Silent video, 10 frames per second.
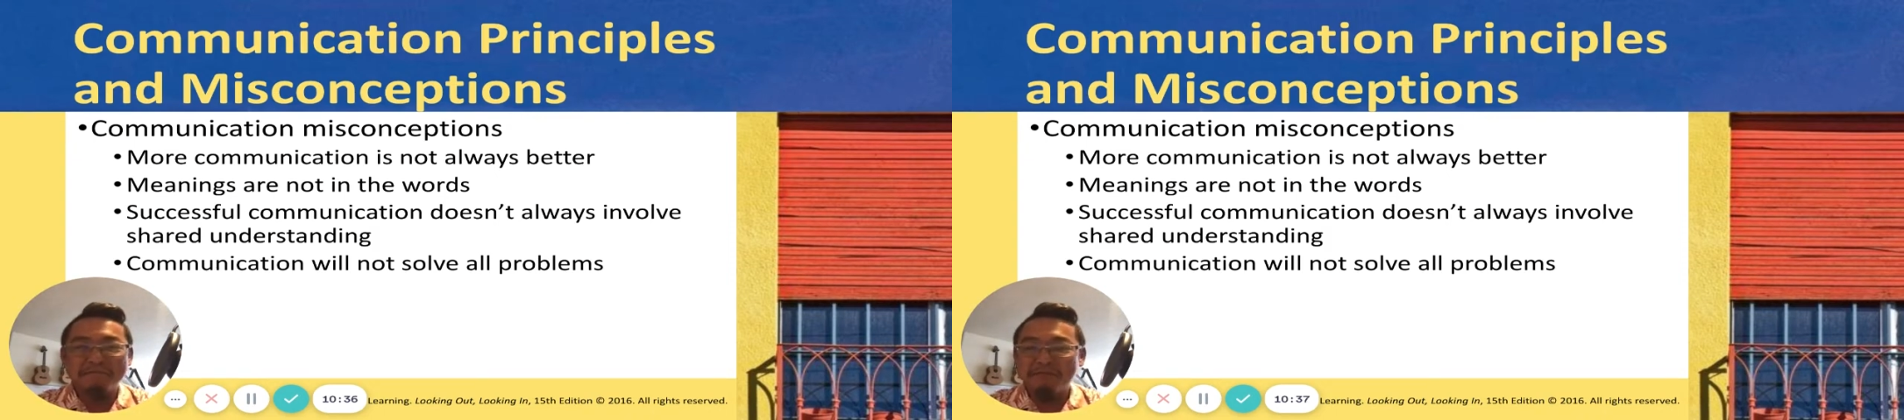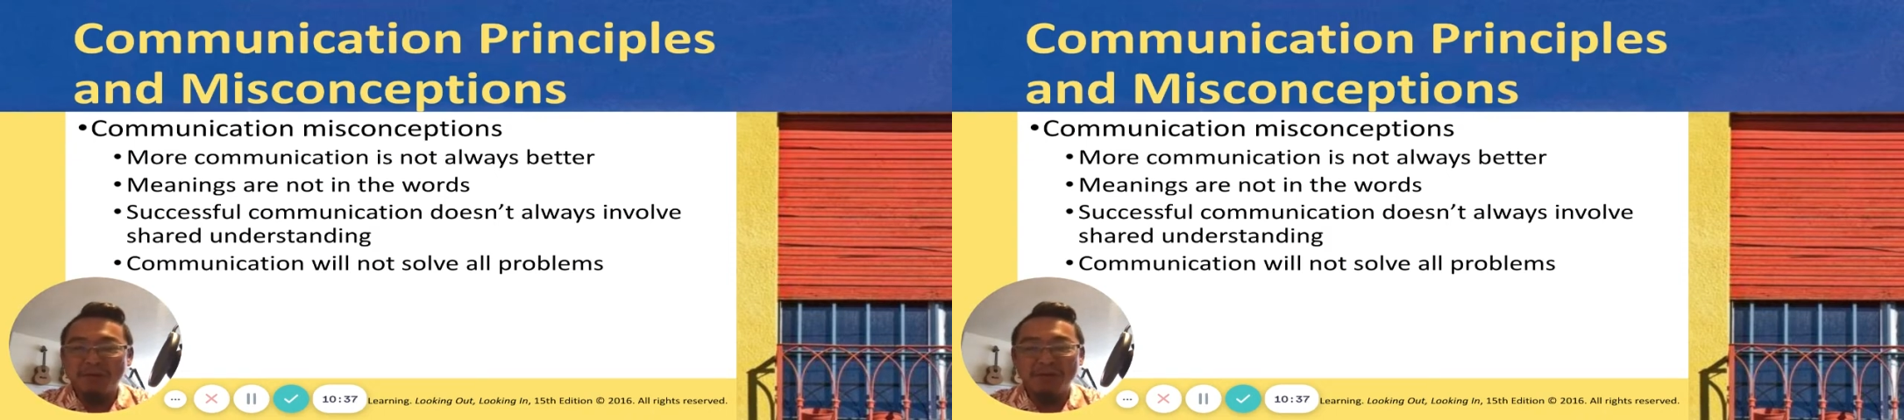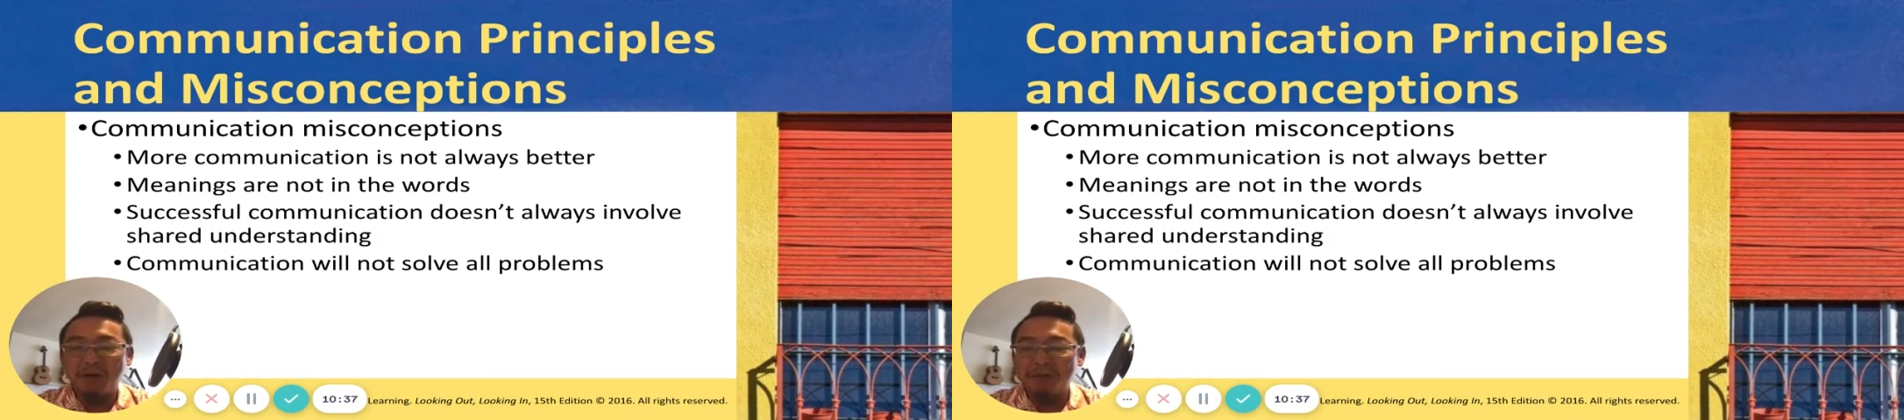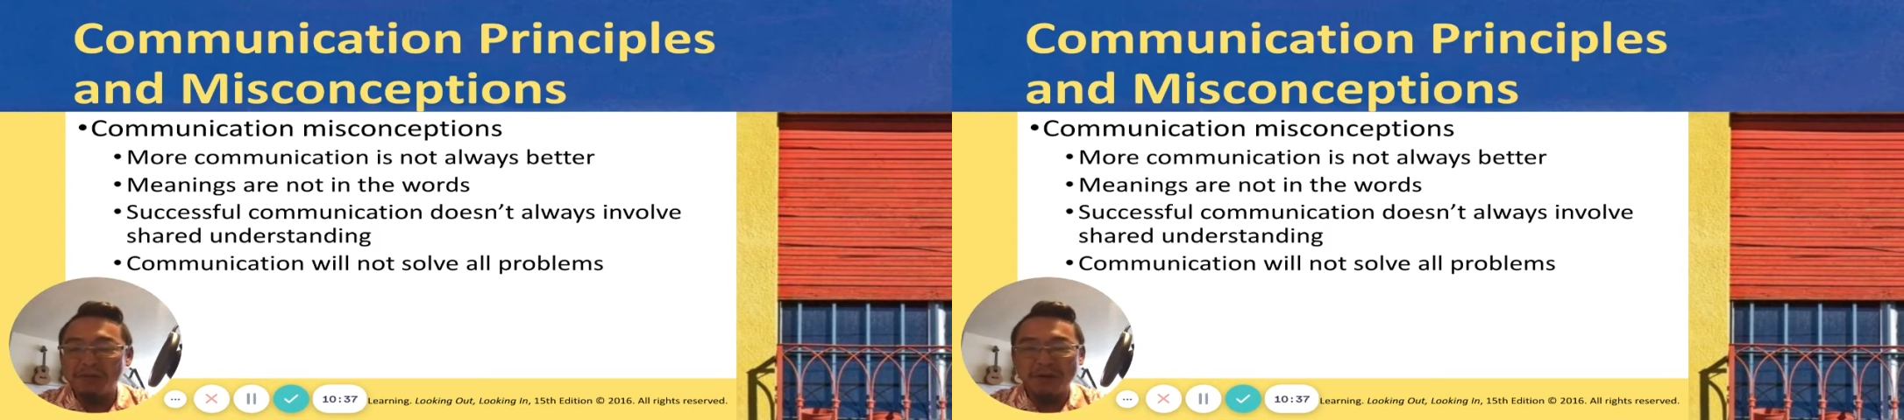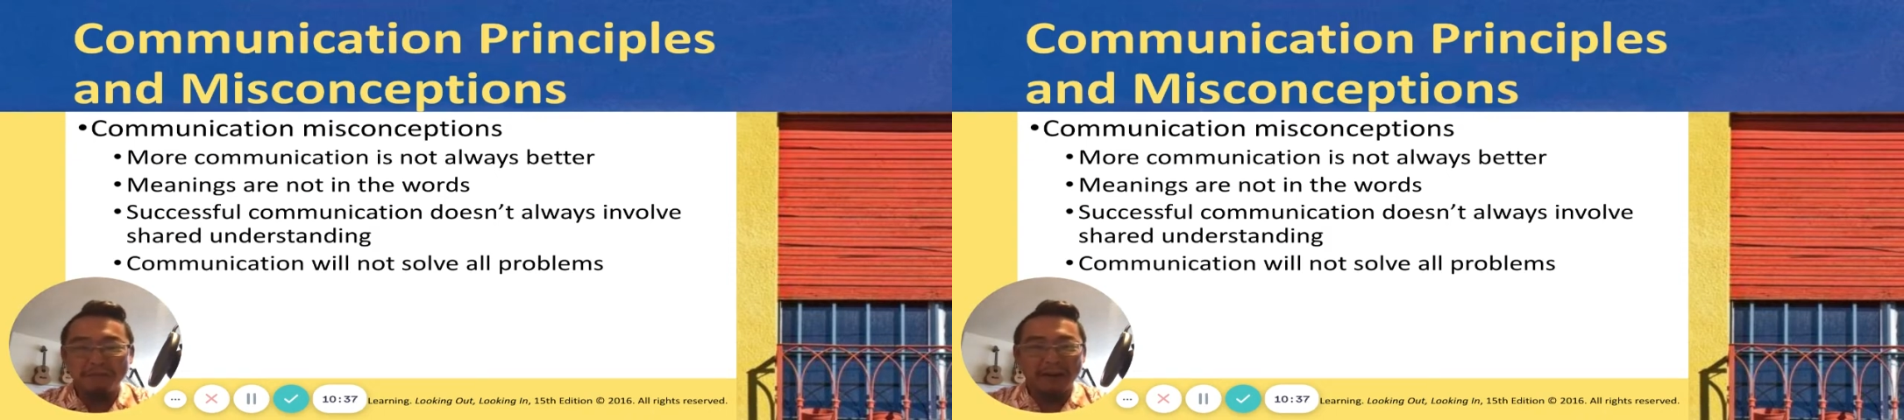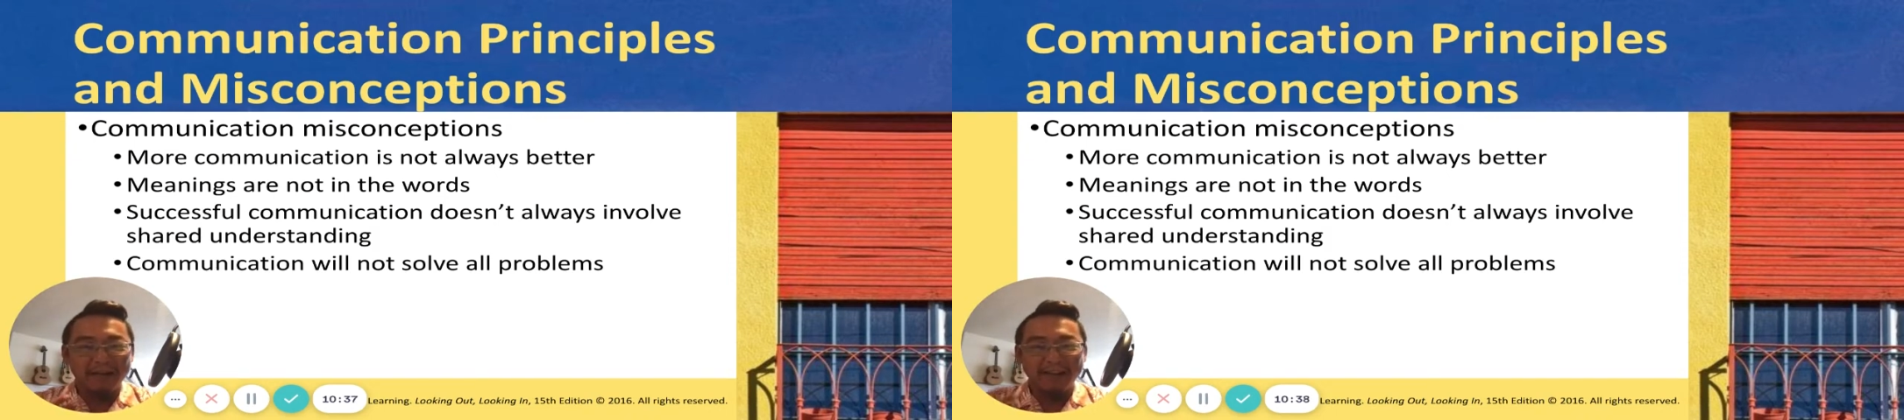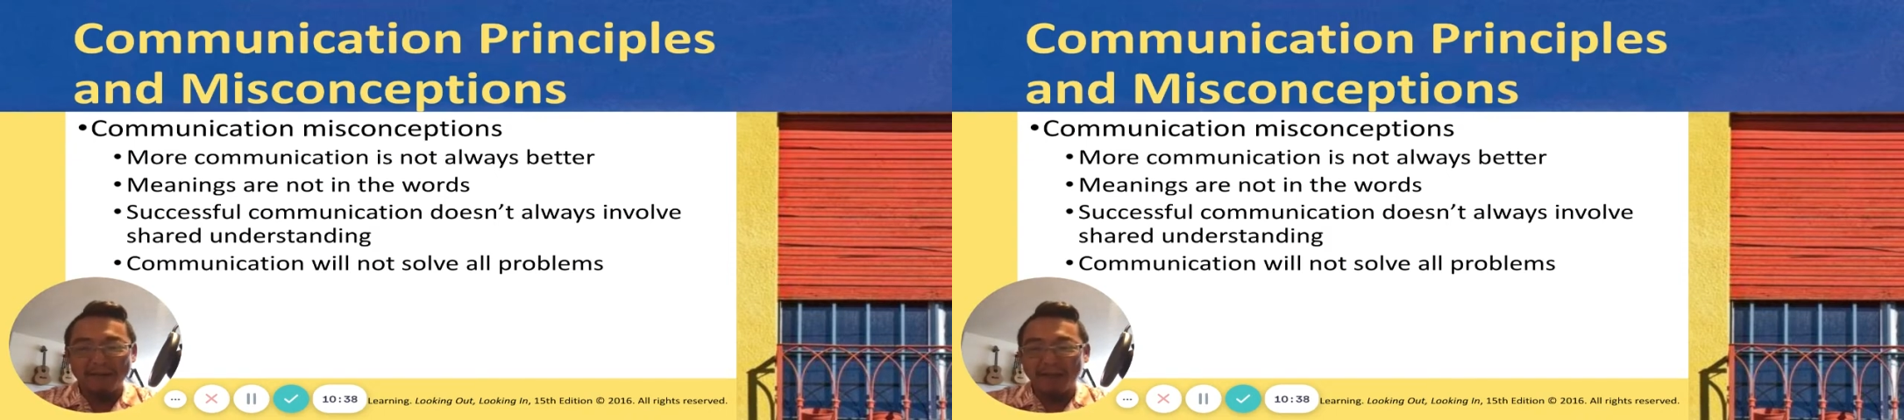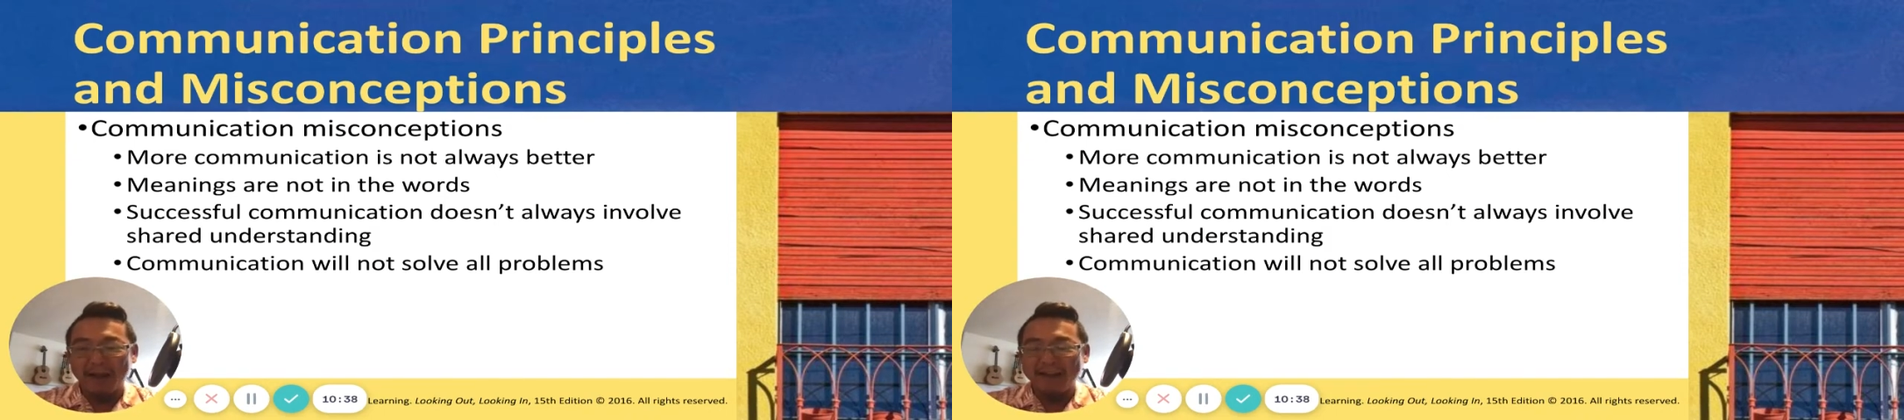You can barely get
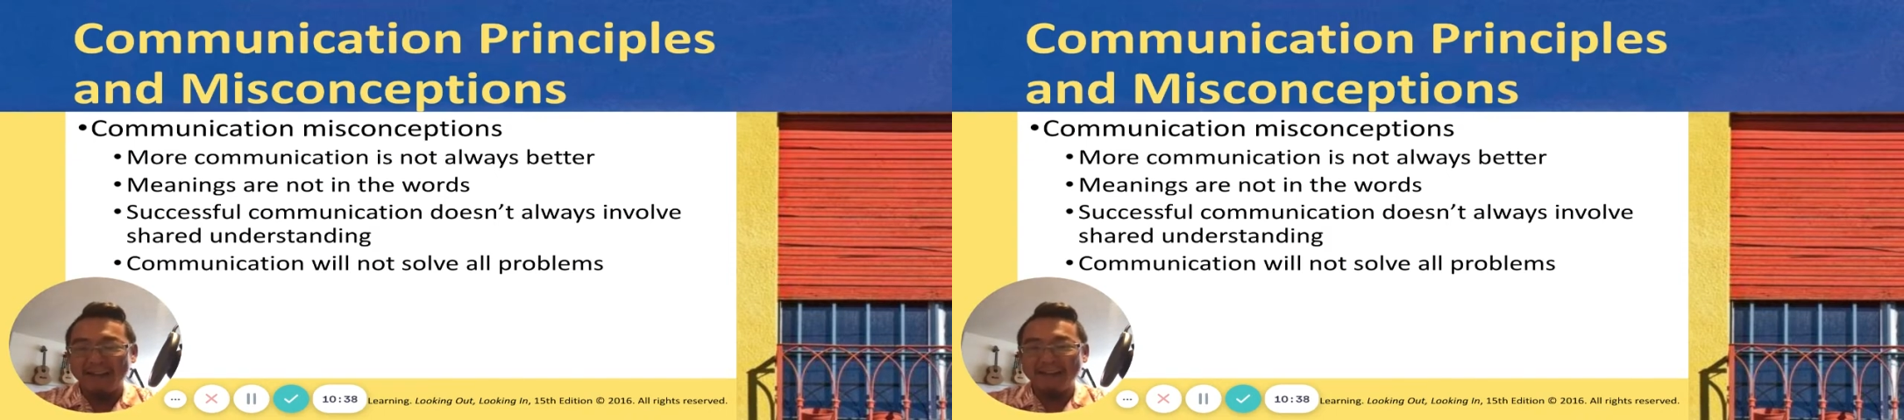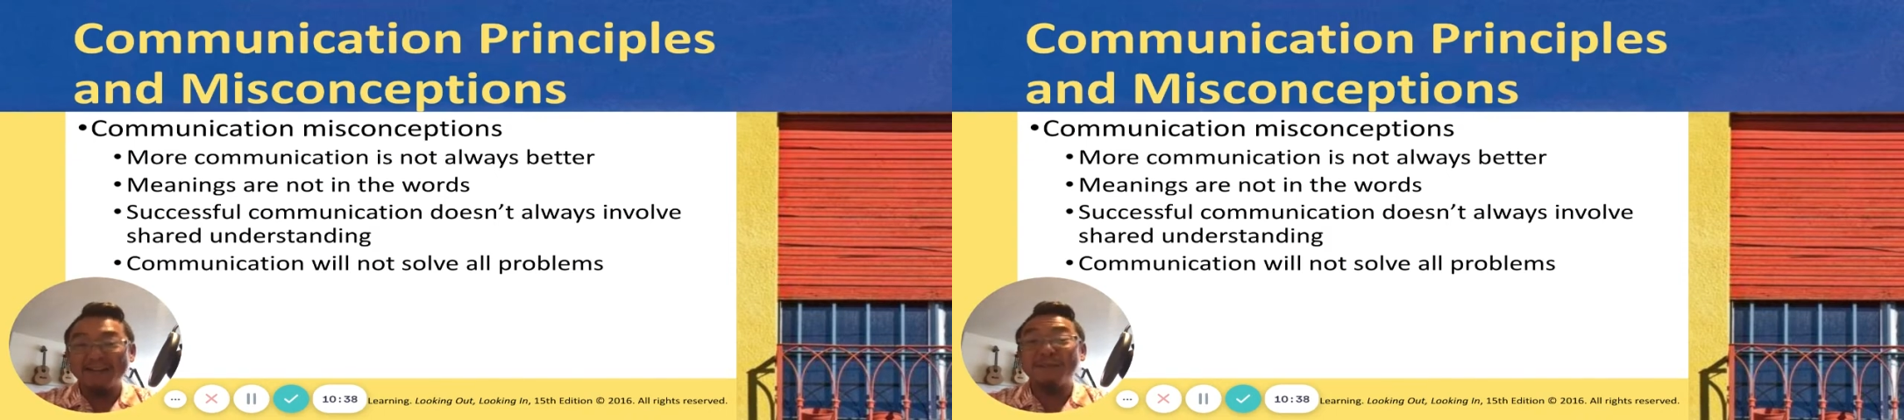by in English,